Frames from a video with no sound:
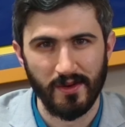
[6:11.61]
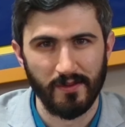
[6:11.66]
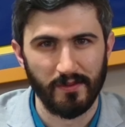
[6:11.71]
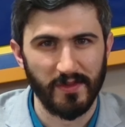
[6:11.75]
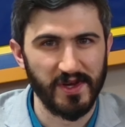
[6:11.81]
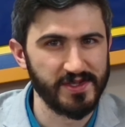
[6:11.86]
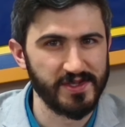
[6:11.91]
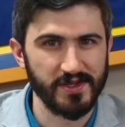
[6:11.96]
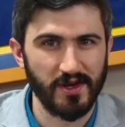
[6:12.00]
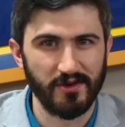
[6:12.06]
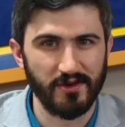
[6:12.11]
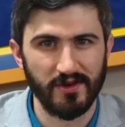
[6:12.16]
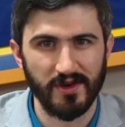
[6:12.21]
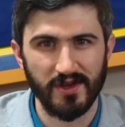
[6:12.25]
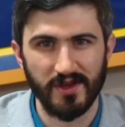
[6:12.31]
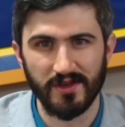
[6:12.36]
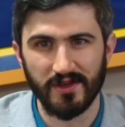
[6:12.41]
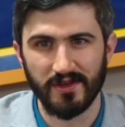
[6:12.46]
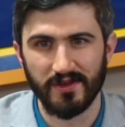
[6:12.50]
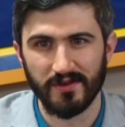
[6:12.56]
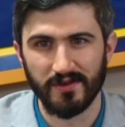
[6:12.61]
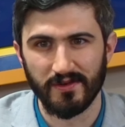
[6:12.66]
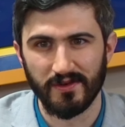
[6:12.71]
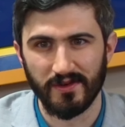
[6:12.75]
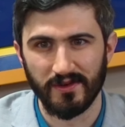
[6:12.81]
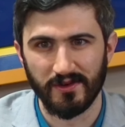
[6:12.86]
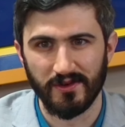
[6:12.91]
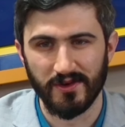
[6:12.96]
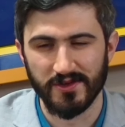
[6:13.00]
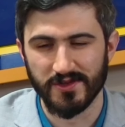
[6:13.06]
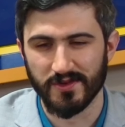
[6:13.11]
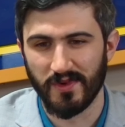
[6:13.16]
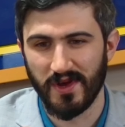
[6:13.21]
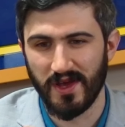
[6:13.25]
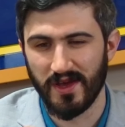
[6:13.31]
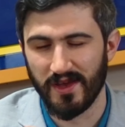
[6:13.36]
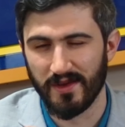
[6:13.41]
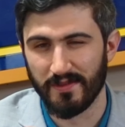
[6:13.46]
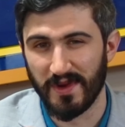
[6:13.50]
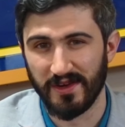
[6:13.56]
my stuttering goes
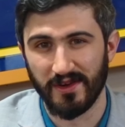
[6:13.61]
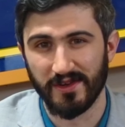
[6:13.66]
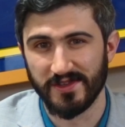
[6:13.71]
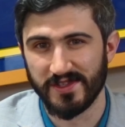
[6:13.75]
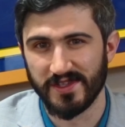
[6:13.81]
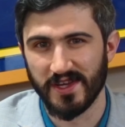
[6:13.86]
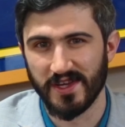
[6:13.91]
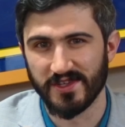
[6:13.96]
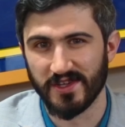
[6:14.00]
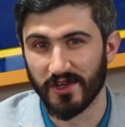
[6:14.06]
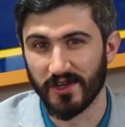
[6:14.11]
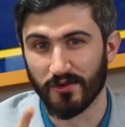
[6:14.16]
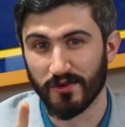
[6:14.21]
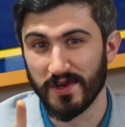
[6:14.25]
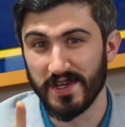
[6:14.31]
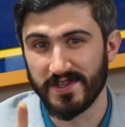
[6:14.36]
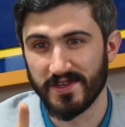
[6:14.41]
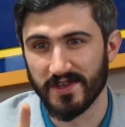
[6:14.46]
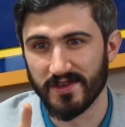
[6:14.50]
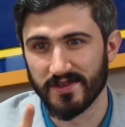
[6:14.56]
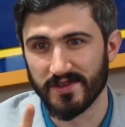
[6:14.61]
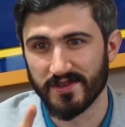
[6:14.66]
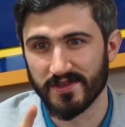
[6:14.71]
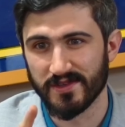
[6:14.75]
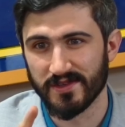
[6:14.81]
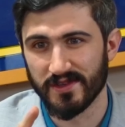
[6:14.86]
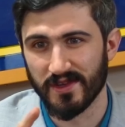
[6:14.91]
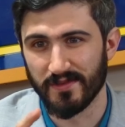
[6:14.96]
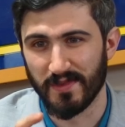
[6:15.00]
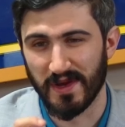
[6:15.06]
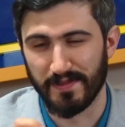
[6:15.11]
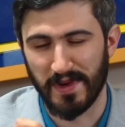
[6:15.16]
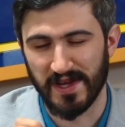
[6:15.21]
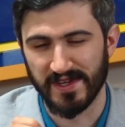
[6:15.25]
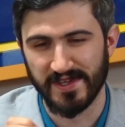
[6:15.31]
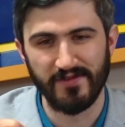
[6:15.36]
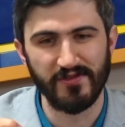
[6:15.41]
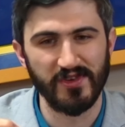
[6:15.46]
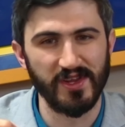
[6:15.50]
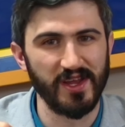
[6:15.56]
away. My enunciation increases. My
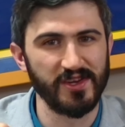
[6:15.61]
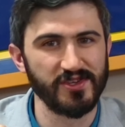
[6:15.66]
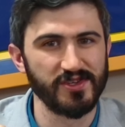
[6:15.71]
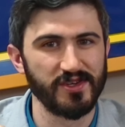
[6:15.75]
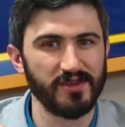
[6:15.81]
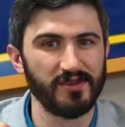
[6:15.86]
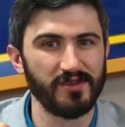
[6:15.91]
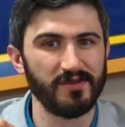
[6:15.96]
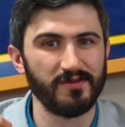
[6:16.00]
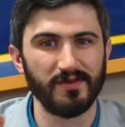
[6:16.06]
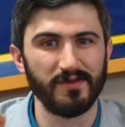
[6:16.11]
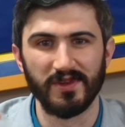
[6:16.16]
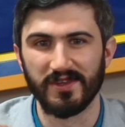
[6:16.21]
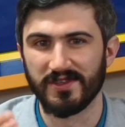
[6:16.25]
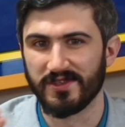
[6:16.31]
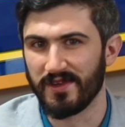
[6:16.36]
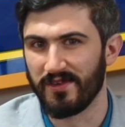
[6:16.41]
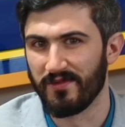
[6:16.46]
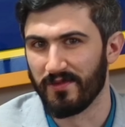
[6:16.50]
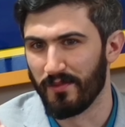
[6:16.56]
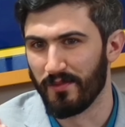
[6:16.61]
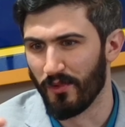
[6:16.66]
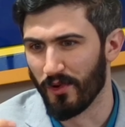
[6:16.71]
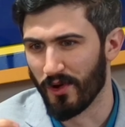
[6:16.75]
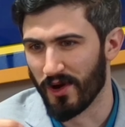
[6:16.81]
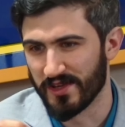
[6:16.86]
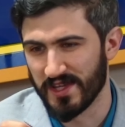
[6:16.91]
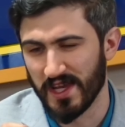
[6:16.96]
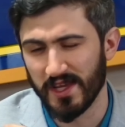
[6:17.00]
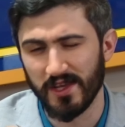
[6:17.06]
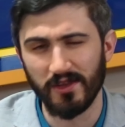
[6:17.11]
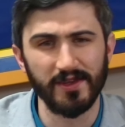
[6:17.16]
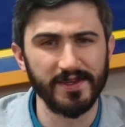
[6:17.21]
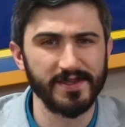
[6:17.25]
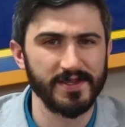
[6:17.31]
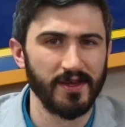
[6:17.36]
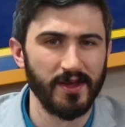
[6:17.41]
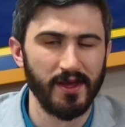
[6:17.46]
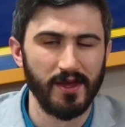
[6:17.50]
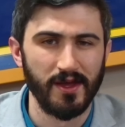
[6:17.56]
pontification is even more
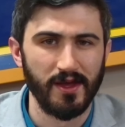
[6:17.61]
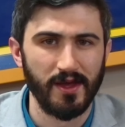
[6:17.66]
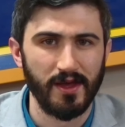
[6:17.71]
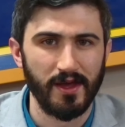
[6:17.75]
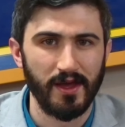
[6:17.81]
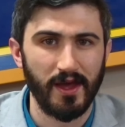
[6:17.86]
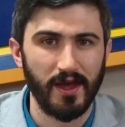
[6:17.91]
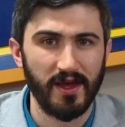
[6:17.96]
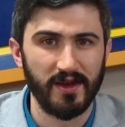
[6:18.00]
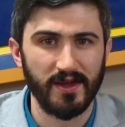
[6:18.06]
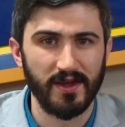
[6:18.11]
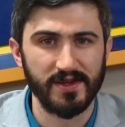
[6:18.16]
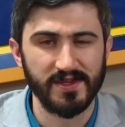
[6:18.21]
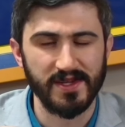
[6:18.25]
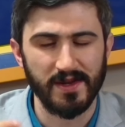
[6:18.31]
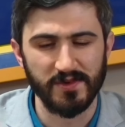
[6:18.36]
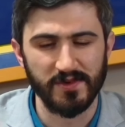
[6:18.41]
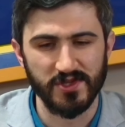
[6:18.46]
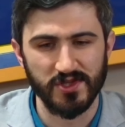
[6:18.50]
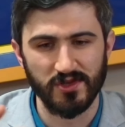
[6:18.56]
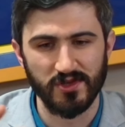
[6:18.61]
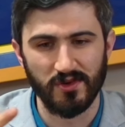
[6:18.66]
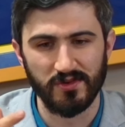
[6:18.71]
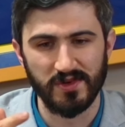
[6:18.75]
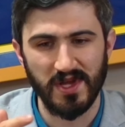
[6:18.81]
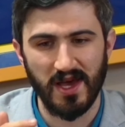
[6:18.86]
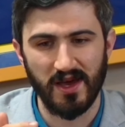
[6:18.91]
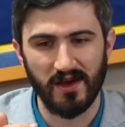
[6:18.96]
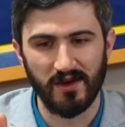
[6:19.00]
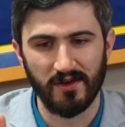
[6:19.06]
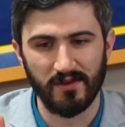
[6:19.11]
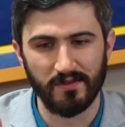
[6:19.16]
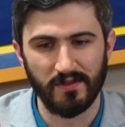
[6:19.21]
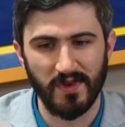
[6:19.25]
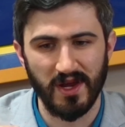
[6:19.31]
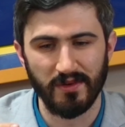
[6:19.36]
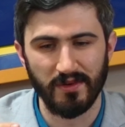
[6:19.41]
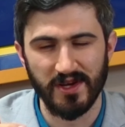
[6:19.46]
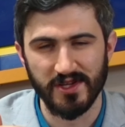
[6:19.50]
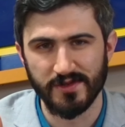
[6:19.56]
articulate. And I attempt to slow down
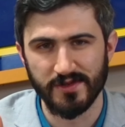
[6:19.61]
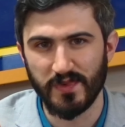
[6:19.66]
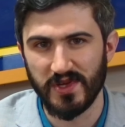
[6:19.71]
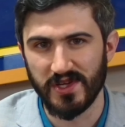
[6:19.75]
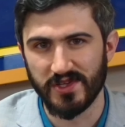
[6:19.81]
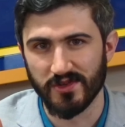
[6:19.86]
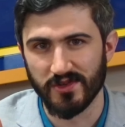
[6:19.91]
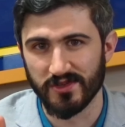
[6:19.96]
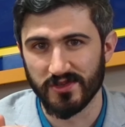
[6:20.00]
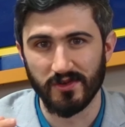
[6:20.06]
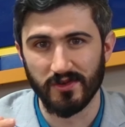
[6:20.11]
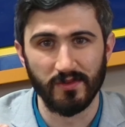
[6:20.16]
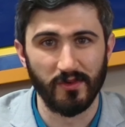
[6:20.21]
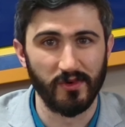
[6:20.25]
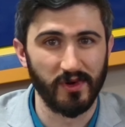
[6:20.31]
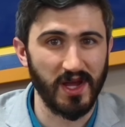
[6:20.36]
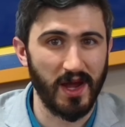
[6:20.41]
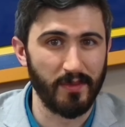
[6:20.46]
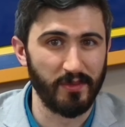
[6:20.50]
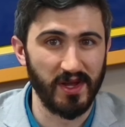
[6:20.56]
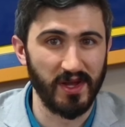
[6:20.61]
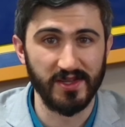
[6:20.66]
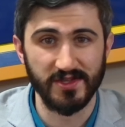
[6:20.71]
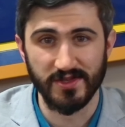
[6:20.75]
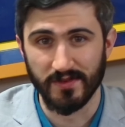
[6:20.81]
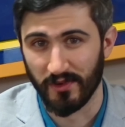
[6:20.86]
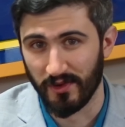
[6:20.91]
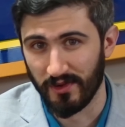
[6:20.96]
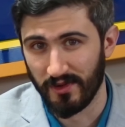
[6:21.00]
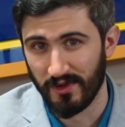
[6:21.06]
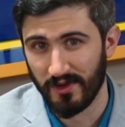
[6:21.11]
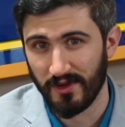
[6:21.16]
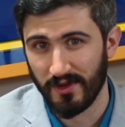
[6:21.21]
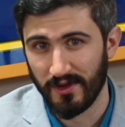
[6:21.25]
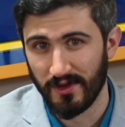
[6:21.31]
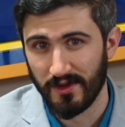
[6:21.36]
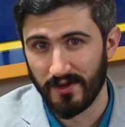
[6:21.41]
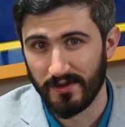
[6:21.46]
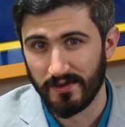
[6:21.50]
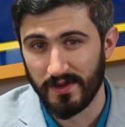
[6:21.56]
my rate of speech so it's a little more comprehensible.
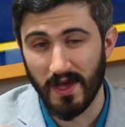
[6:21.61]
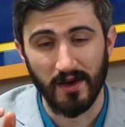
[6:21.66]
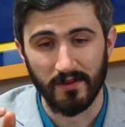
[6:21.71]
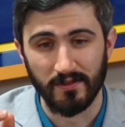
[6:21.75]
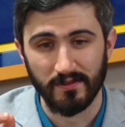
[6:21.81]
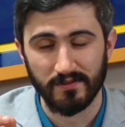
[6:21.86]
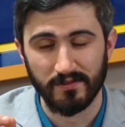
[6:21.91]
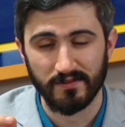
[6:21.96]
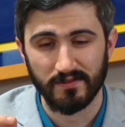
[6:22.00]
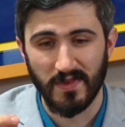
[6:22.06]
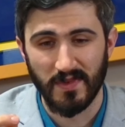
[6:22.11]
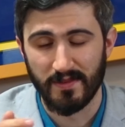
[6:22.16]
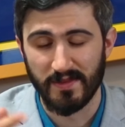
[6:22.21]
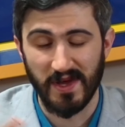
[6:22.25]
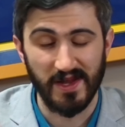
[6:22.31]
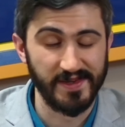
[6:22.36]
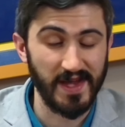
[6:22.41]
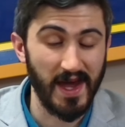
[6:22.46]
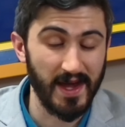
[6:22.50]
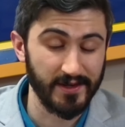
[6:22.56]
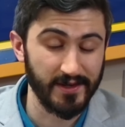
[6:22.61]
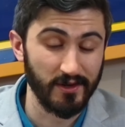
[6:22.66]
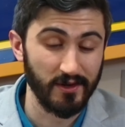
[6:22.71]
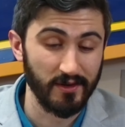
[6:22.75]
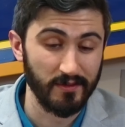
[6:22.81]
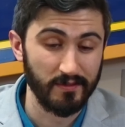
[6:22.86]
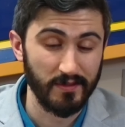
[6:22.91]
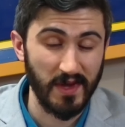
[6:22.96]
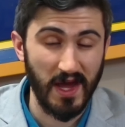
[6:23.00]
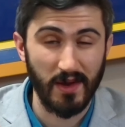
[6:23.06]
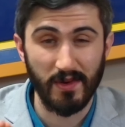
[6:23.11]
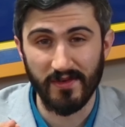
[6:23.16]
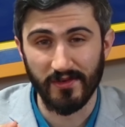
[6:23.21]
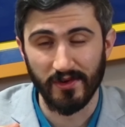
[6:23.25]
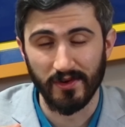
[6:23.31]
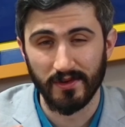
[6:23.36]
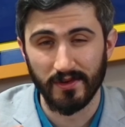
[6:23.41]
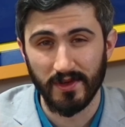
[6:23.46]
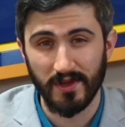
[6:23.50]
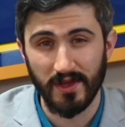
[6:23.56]
Now, I'm not a doctor.
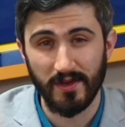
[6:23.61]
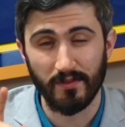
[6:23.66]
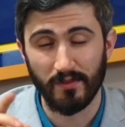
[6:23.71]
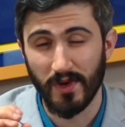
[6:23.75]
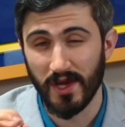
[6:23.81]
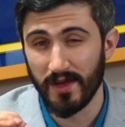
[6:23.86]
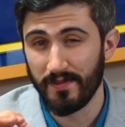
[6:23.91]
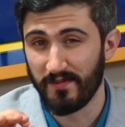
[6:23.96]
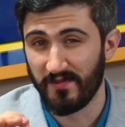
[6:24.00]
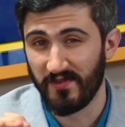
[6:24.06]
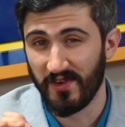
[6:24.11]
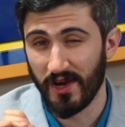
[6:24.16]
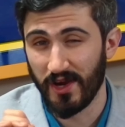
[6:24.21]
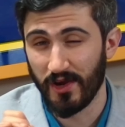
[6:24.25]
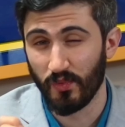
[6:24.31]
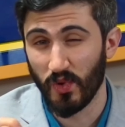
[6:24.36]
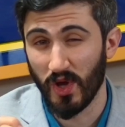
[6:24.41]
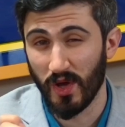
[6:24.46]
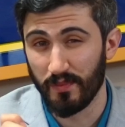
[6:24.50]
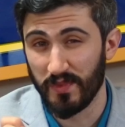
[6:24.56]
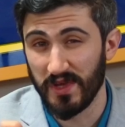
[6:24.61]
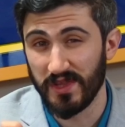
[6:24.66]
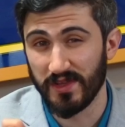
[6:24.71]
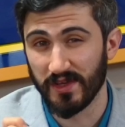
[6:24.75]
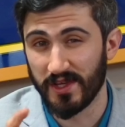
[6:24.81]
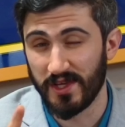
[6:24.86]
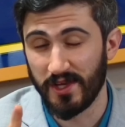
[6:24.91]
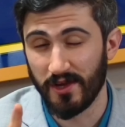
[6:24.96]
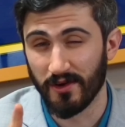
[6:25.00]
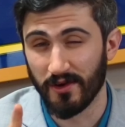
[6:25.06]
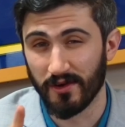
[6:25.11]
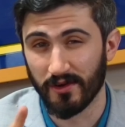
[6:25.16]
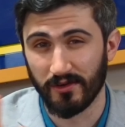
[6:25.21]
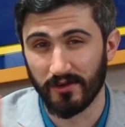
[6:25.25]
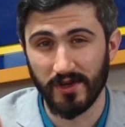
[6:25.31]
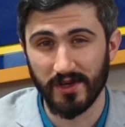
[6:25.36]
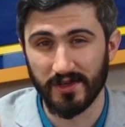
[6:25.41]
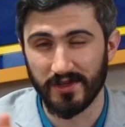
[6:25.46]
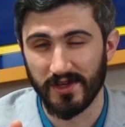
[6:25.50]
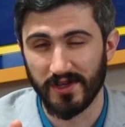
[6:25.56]
However, it might very well be the cure.
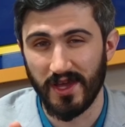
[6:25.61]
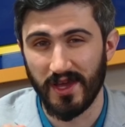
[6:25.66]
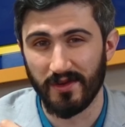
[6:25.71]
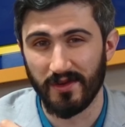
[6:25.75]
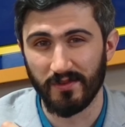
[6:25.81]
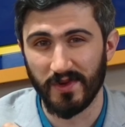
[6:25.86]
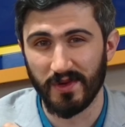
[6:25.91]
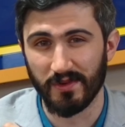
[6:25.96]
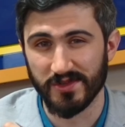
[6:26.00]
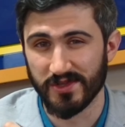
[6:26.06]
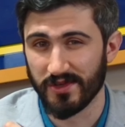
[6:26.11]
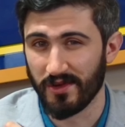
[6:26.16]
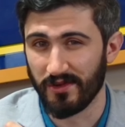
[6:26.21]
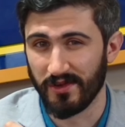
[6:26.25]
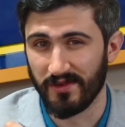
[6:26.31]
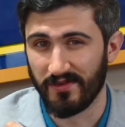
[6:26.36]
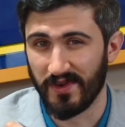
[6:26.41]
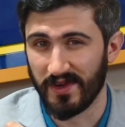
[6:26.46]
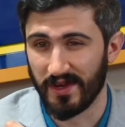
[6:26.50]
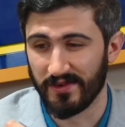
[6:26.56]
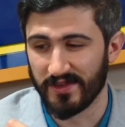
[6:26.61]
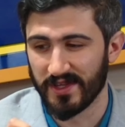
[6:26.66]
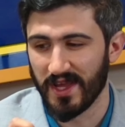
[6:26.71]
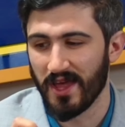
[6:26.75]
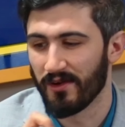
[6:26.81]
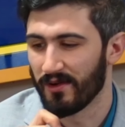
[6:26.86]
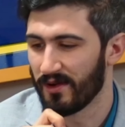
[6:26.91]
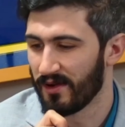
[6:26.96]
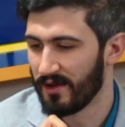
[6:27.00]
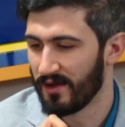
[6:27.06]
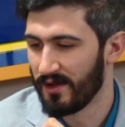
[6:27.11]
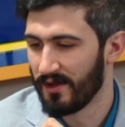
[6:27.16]
Click today and we will slowly find out together.